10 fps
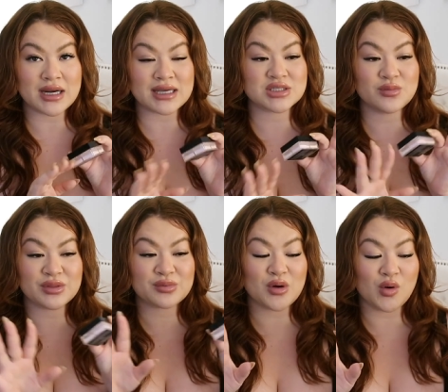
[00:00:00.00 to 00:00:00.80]
I actually
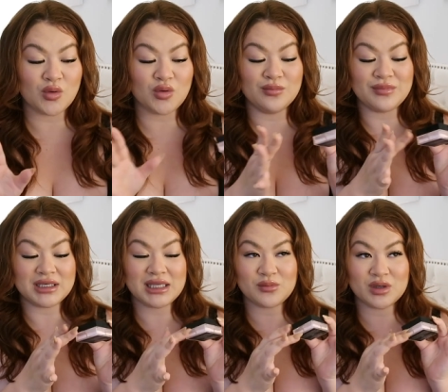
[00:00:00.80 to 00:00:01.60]
went through a whole
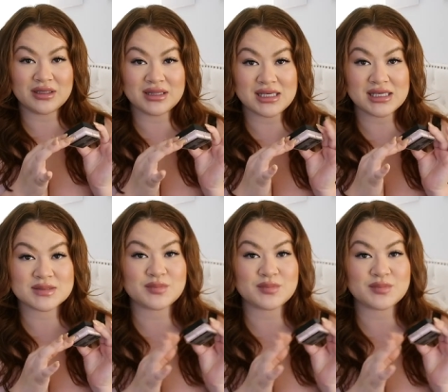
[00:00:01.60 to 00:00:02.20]
mini one of these,